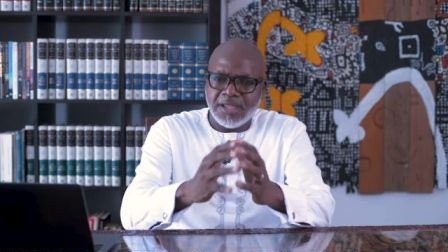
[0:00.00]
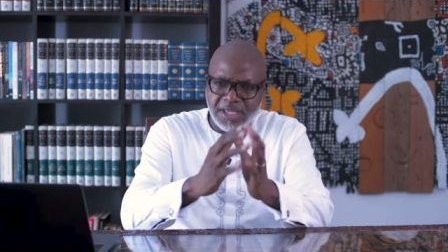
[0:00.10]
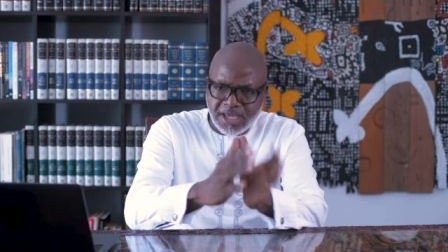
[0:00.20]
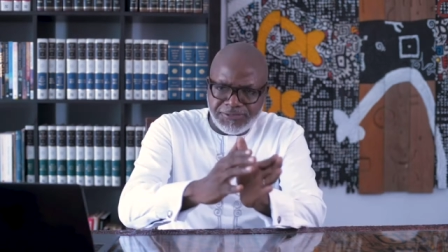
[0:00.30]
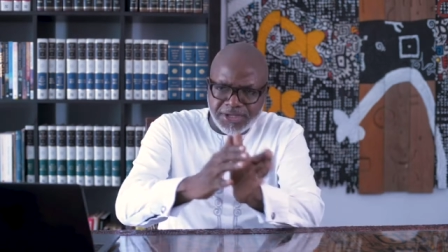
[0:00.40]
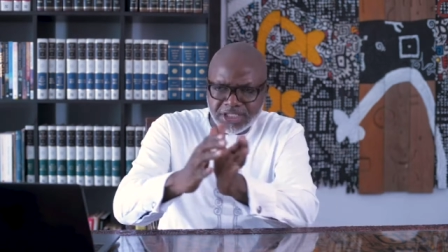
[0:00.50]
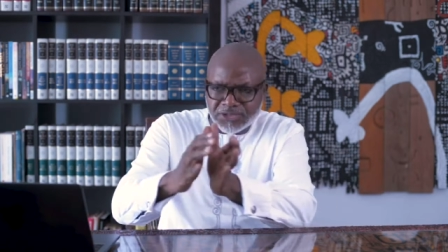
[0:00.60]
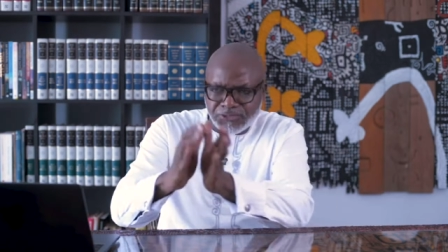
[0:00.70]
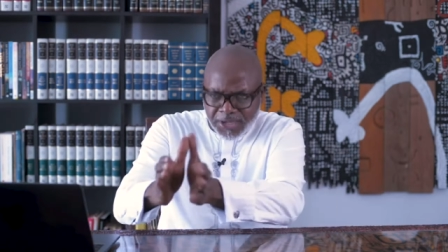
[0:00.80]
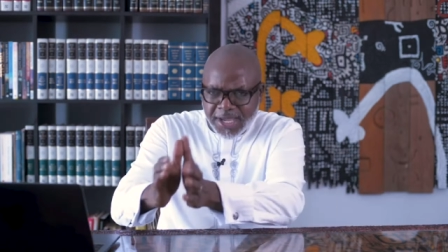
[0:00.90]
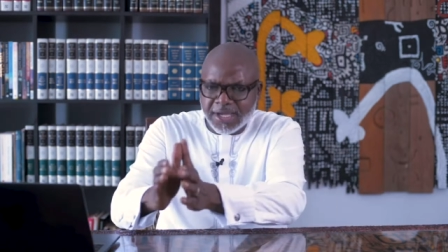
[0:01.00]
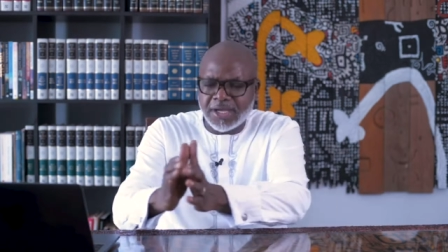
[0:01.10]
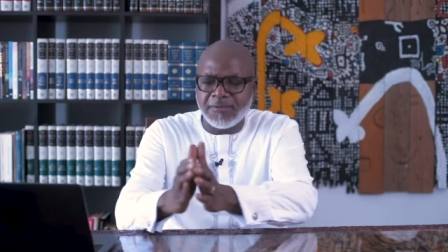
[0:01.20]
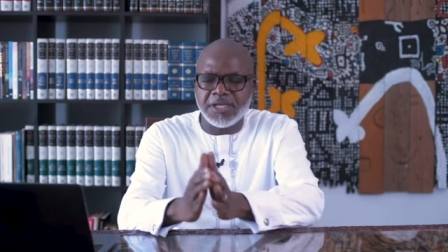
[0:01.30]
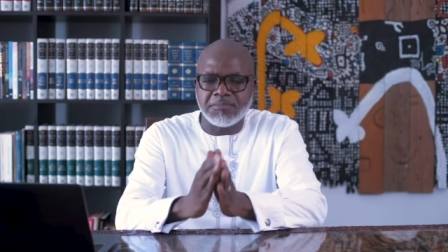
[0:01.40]
If it is
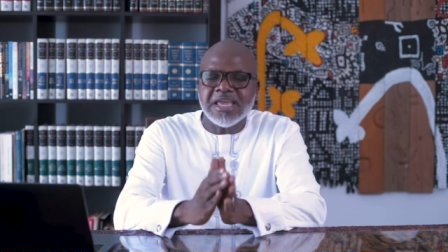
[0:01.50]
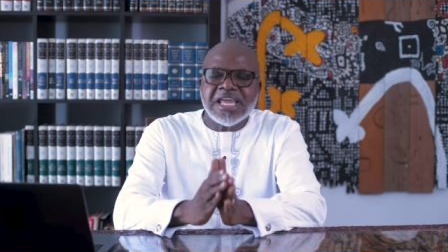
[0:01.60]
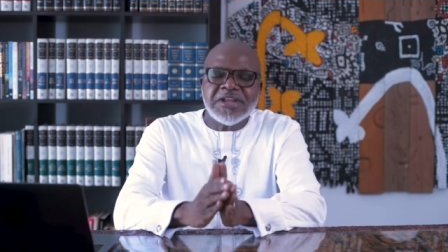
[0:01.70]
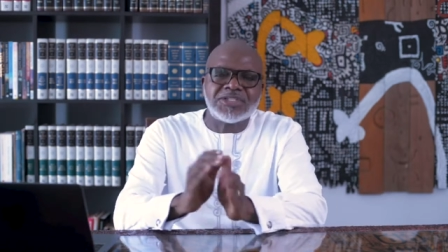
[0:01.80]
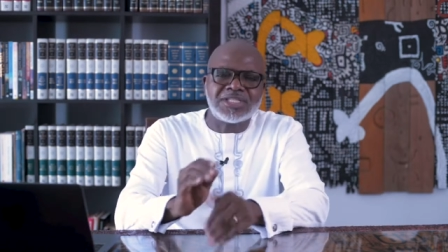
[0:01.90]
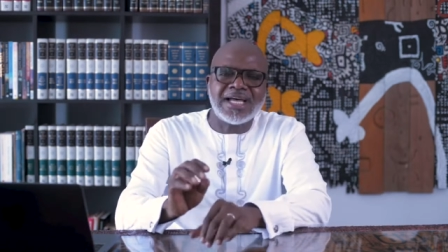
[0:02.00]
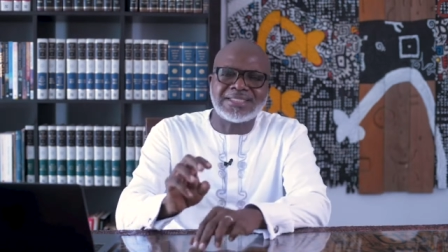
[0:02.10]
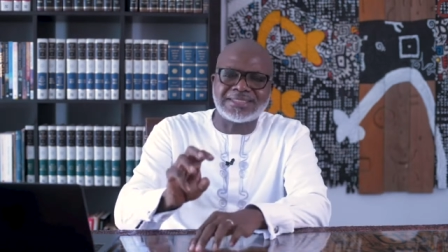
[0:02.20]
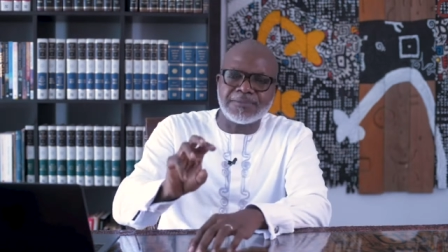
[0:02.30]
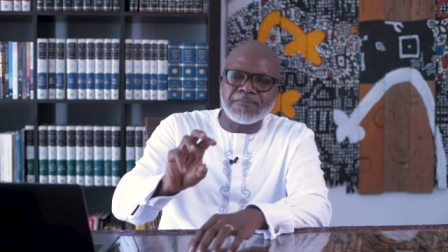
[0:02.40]
fear, it means that